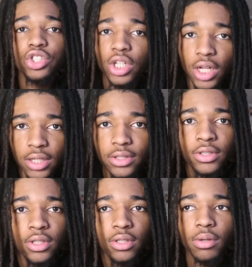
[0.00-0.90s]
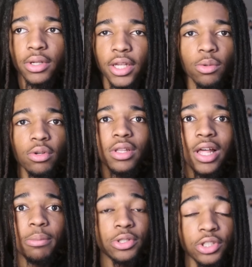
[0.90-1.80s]
shots, okay, with a
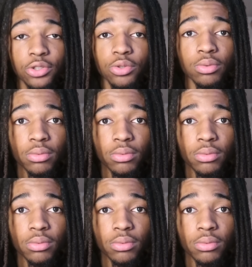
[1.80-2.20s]
lot of potential.